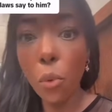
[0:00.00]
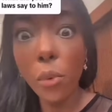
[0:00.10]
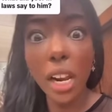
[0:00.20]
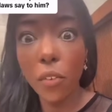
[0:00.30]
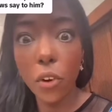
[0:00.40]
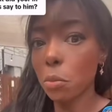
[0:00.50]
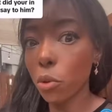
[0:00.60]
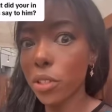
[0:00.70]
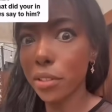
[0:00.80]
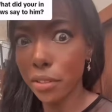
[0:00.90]
whatever. It's
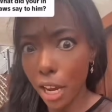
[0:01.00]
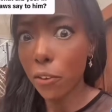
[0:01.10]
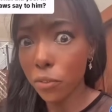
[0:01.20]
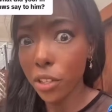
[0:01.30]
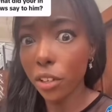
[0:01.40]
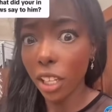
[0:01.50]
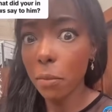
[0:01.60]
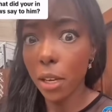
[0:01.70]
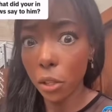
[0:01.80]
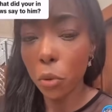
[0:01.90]
most definitely going to
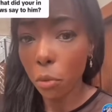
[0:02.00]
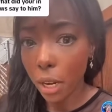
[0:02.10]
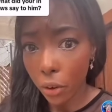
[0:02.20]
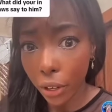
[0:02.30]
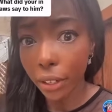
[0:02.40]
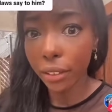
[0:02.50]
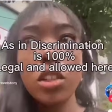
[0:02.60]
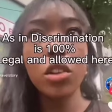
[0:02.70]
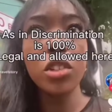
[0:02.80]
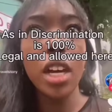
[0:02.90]
leave me alone from now on.
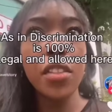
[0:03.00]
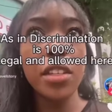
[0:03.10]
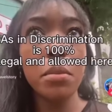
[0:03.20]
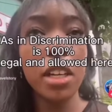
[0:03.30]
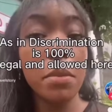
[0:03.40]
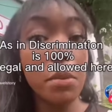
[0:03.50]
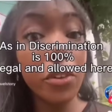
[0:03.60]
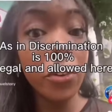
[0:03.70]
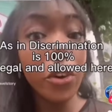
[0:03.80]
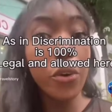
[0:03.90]
I'll just add this in because people
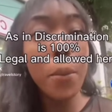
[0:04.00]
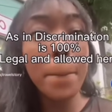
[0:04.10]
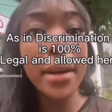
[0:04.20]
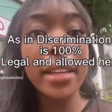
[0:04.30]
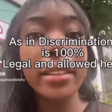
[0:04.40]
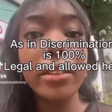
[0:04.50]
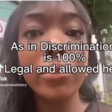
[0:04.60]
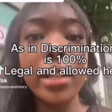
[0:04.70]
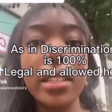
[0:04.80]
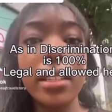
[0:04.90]
don't know, but the
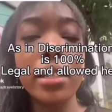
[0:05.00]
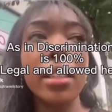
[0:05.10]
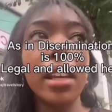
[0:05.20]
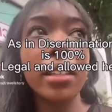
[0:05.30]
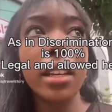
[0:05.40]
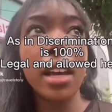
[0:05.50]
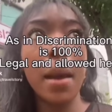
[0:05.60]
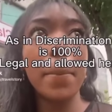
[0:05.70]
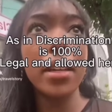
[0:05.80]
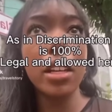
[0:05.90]
reason these things can
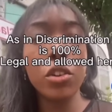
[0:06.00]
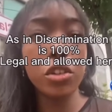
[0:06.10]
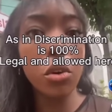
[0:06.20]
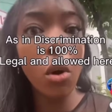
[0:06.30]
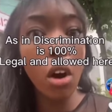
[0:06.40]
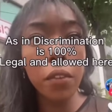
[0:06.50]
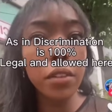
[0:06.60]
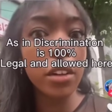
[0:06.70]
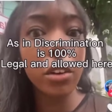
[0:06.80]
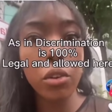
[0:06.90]
happen here so
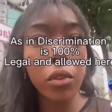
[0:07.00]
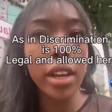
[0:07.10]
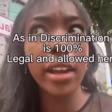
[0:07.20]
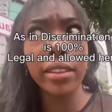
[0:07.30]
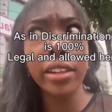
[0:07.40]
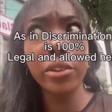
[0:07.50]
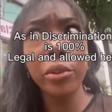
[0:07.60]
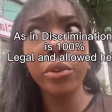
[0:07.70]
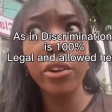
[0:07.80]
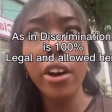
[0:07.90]
often in Korea, and they
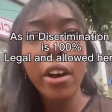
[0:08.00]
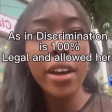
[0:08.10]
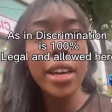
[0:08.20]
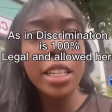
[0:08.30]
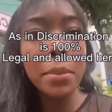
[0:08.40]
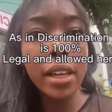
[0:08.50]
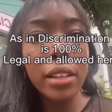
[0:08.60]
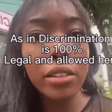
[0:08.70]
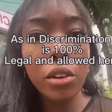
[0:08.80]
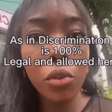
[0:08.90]
do, is
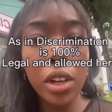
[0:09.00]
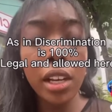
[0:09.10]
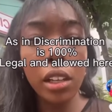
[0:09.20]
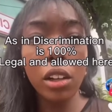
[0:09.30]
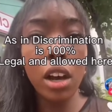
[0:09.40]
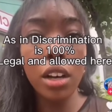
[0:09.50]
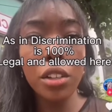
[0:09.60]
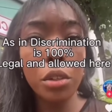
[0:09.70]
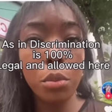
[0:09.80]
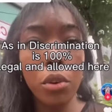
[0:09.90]
because Korean law
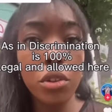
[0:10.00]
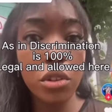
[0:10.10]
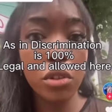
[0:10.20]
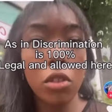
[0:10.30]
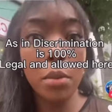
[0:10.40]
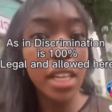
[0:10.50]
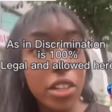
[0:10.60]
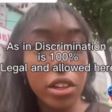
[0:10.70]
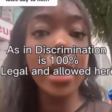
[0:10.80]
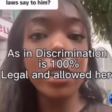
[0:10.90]
supports
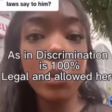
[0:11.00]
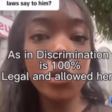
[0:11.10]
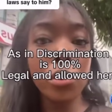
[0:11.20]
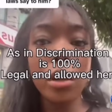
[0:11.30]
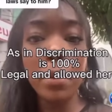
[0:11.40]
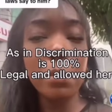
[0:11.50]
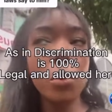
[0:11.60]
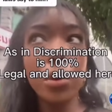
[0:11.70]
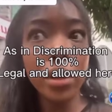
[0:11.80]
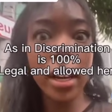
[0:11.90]
discrimination, and the majority of people
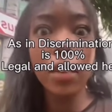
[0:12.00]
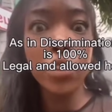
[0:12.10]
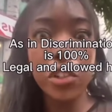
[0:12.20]
will not get.